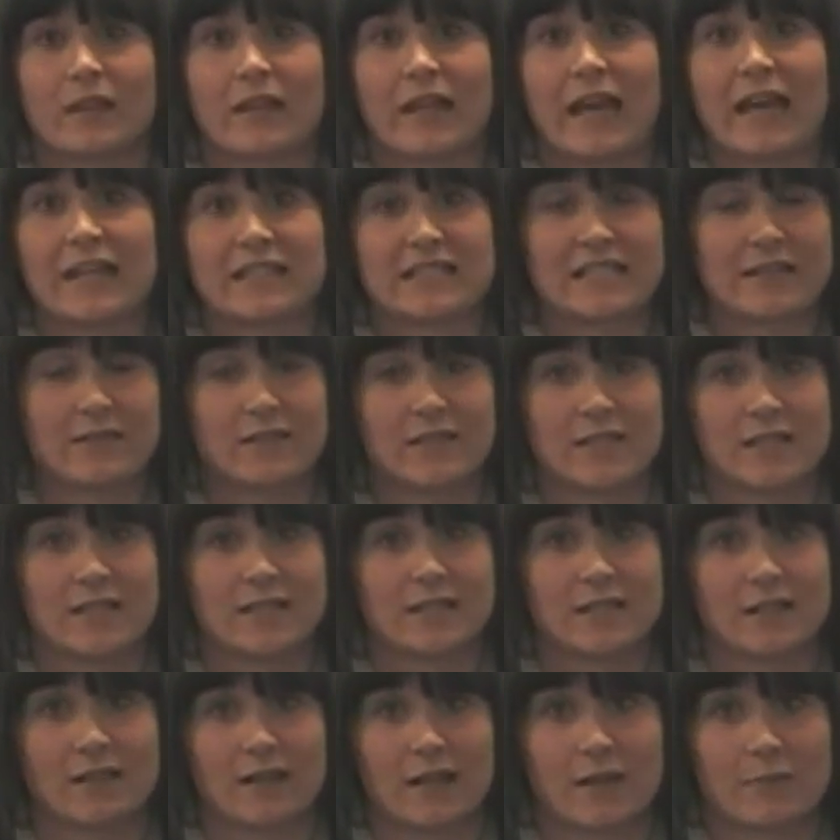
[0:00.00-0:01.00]

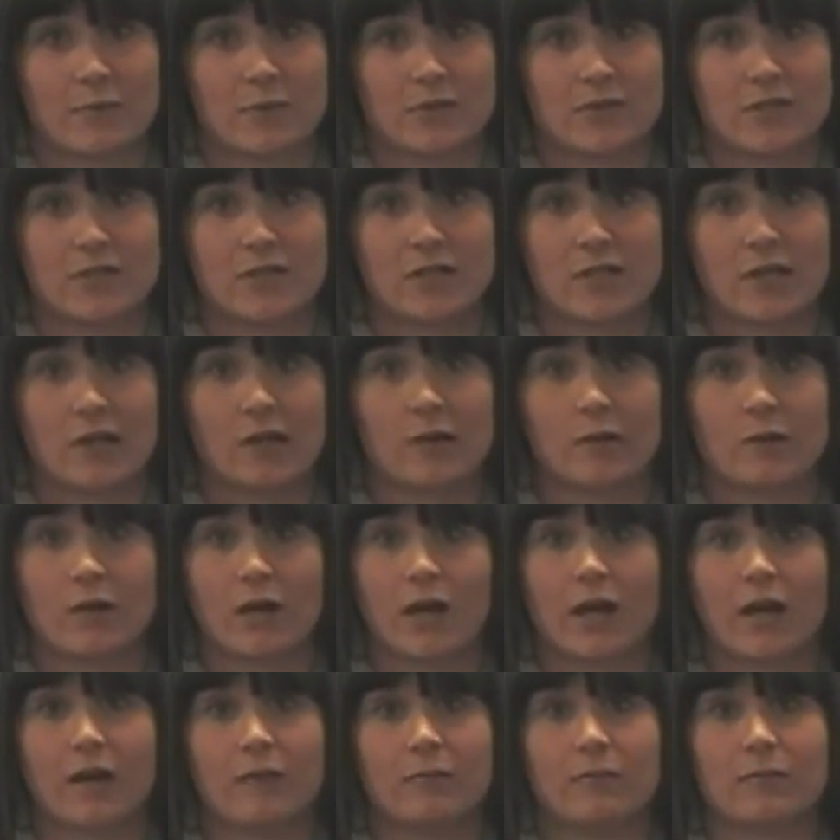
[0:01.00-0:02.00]
activities that they want to do,
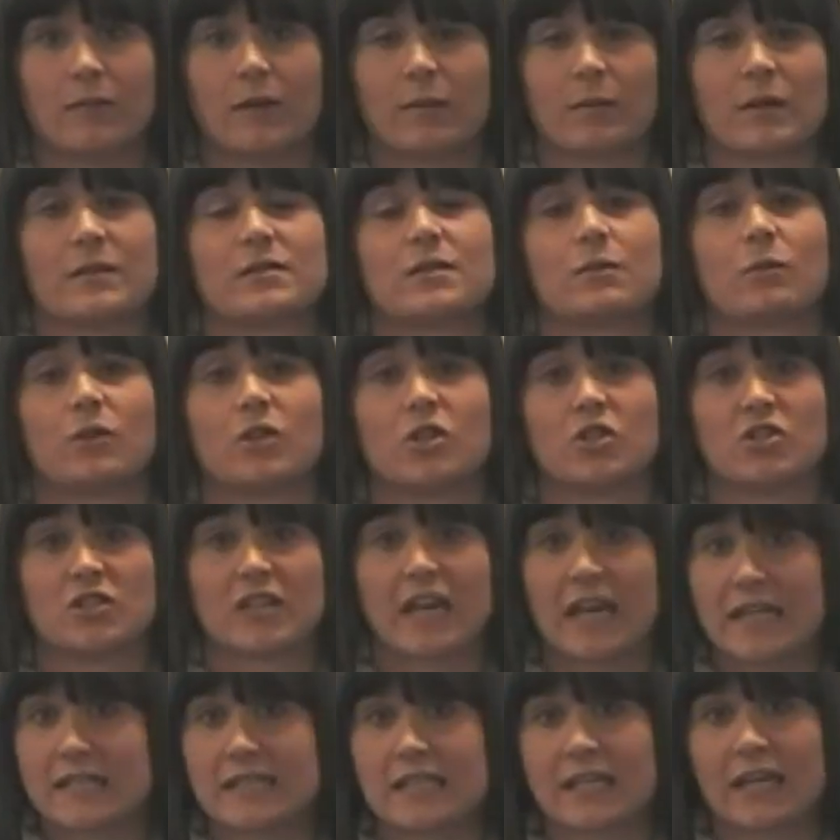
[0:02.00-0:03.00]
perhaps they want to
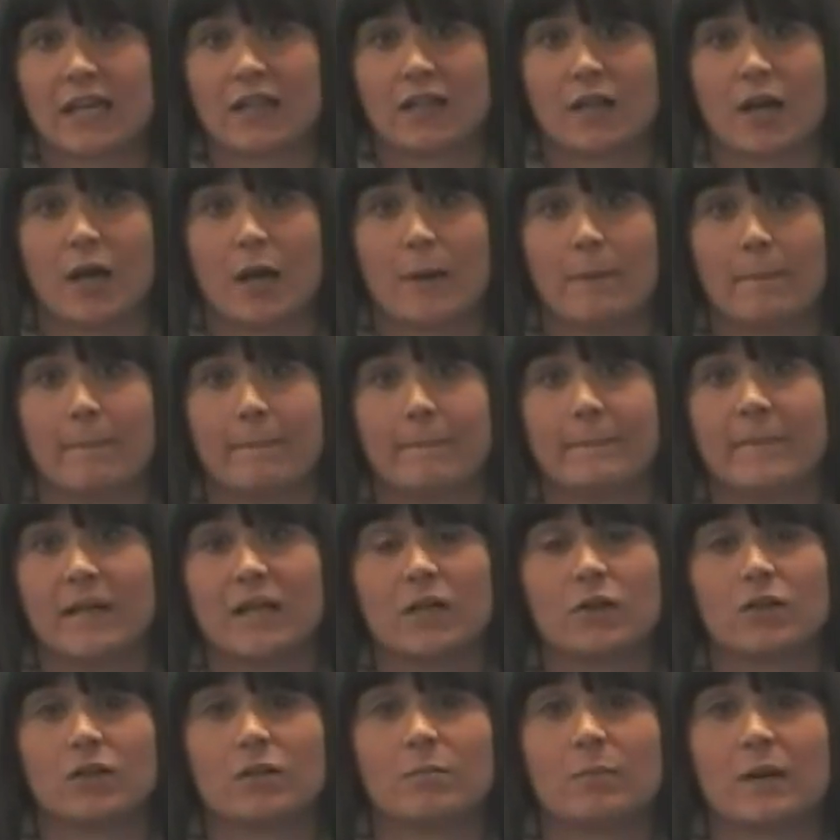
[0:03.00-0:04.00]
just get together and
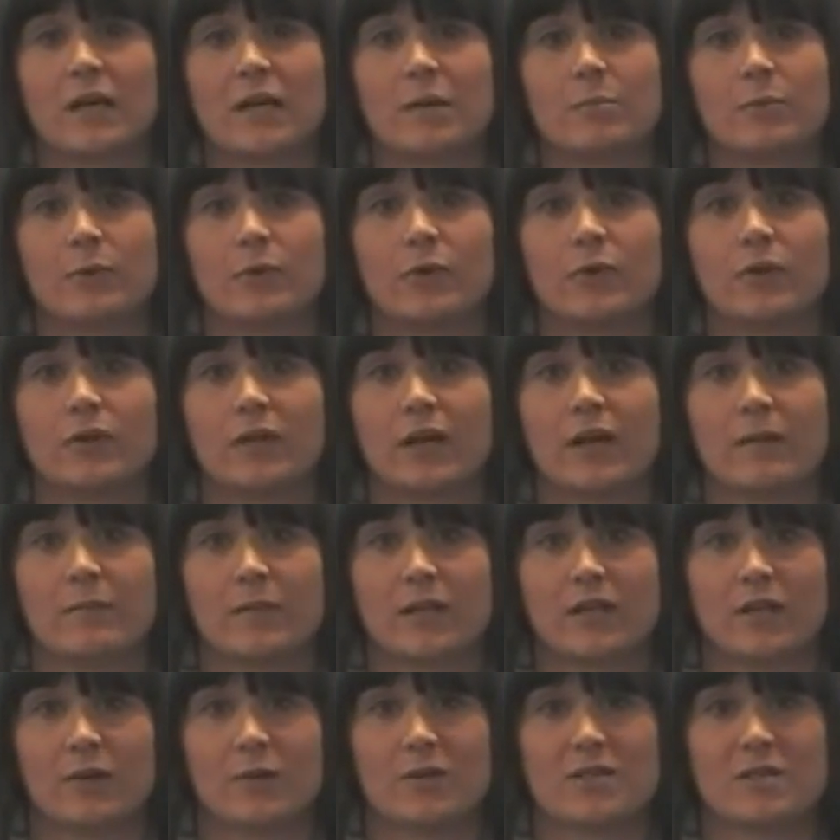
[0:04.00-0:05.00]
meet other people.
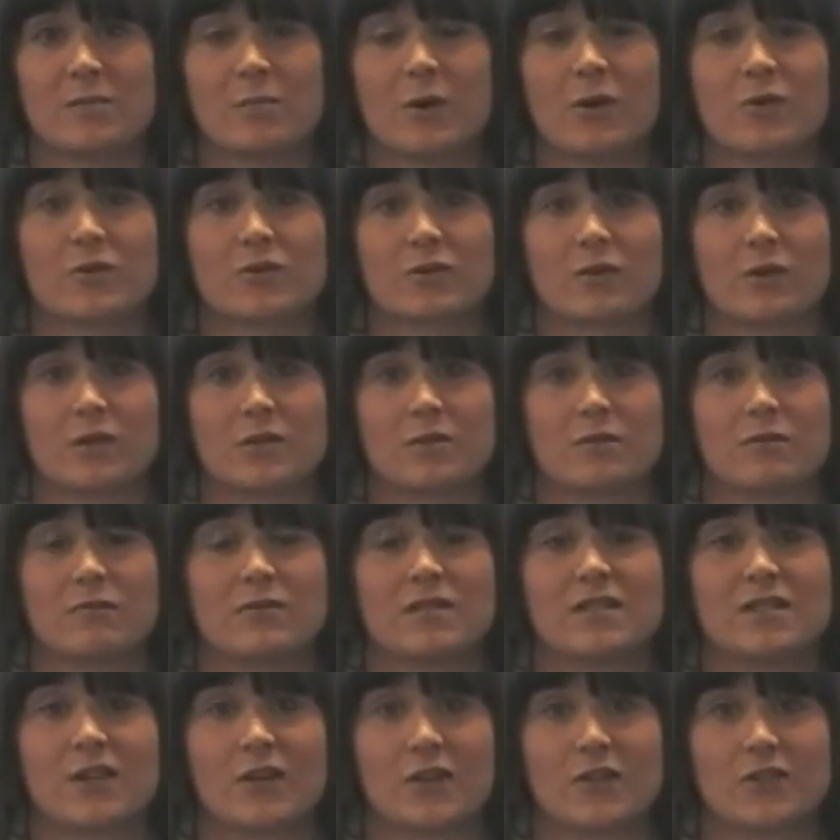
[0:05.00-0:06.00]
I know as a postgraduate
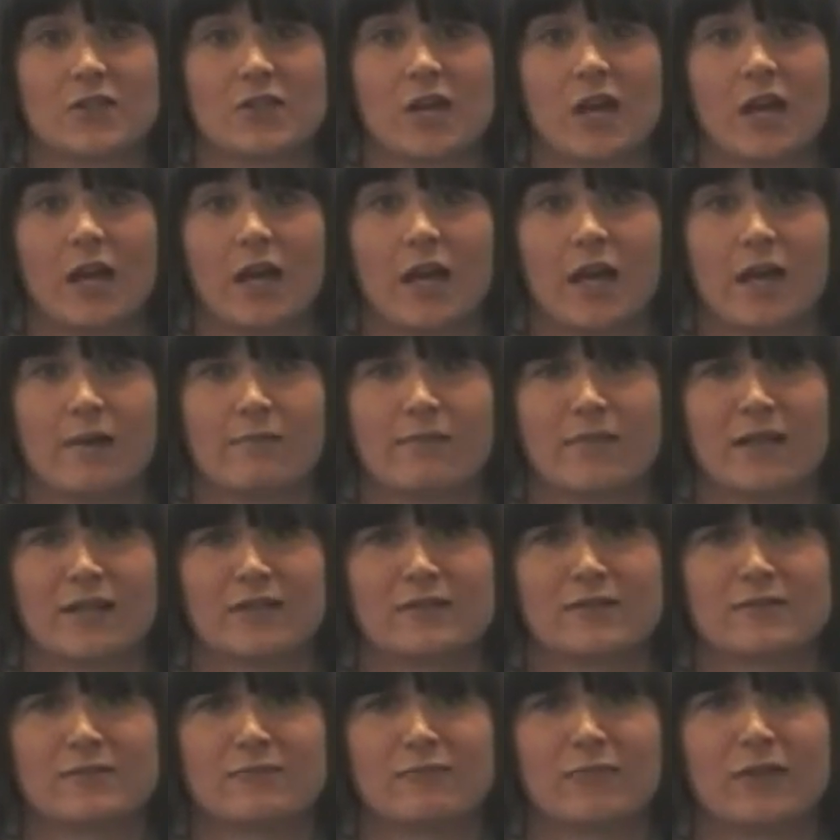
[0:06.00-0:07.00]
researcher,
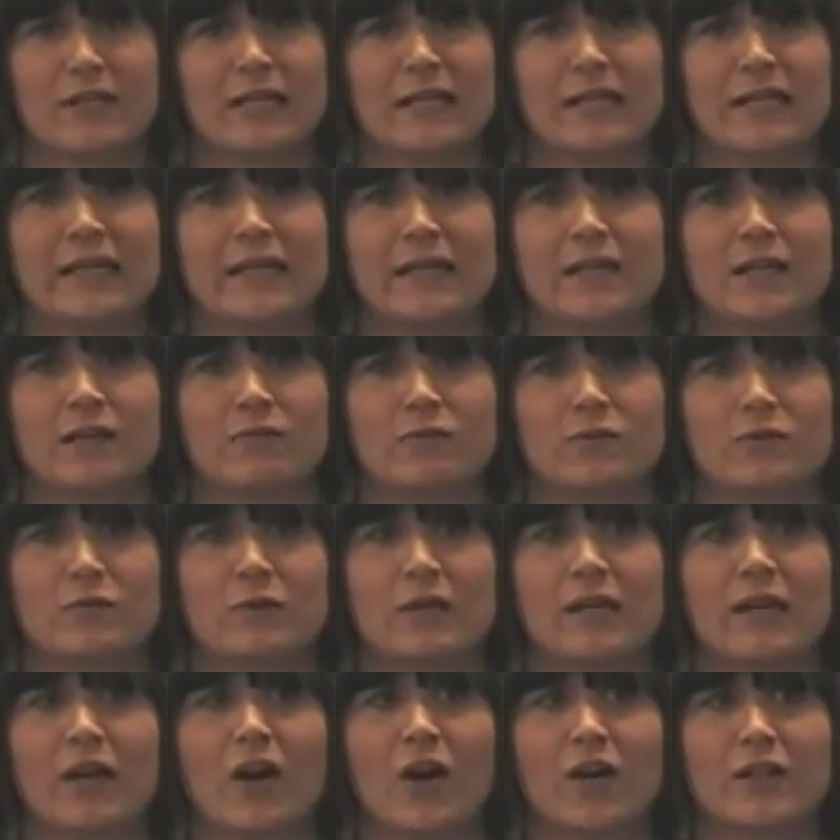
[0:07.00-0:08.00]
it's
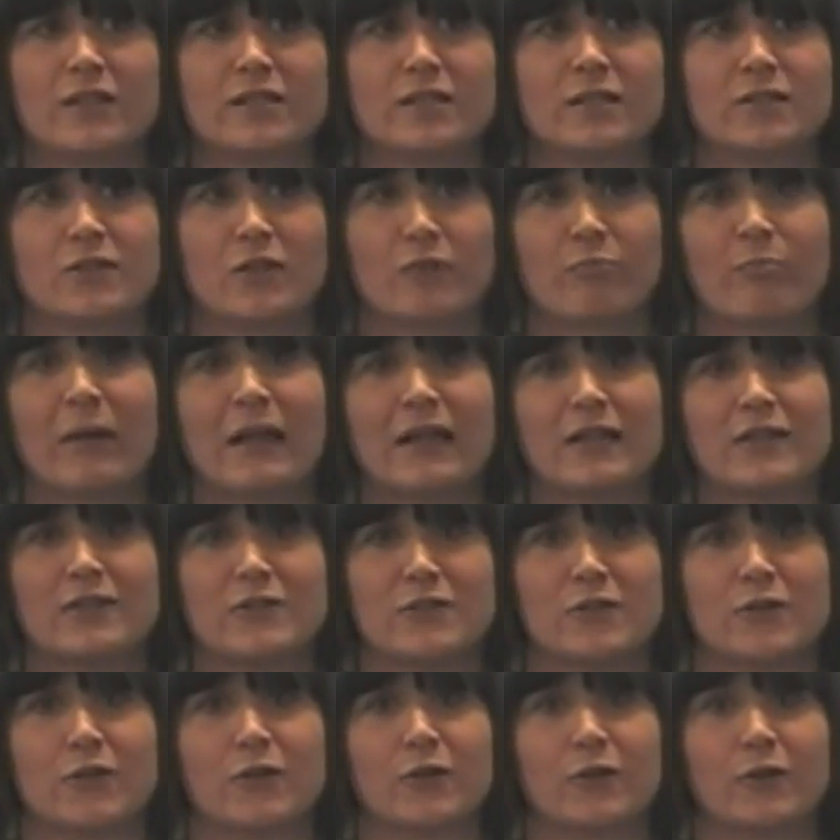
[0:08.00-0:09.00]
really hard to sort of
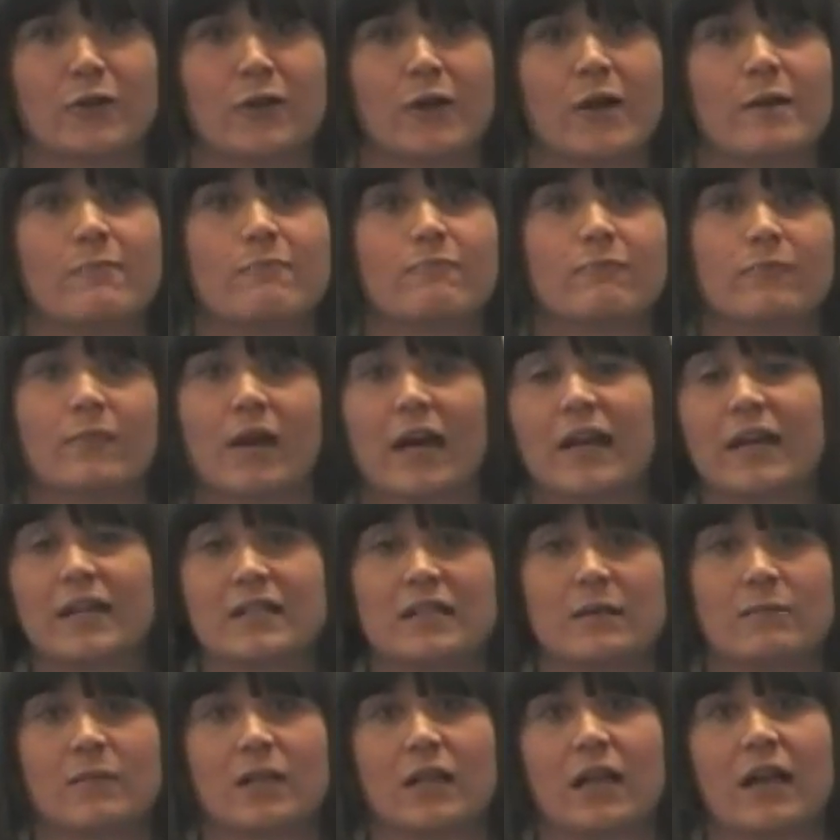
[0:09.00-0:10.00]
balance your
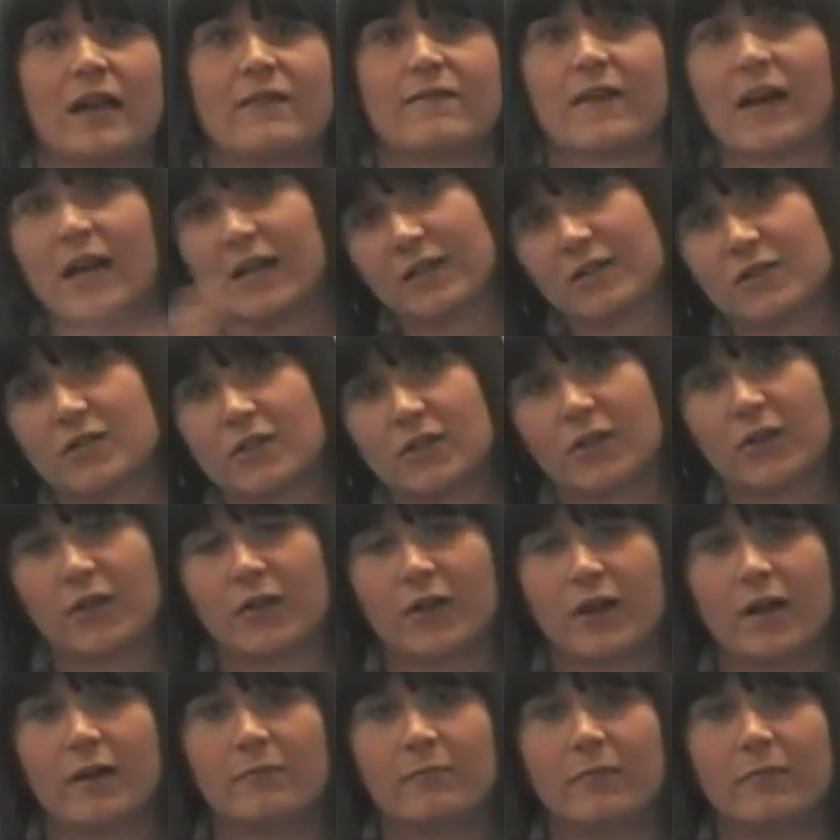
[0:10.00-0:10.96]
academic life and your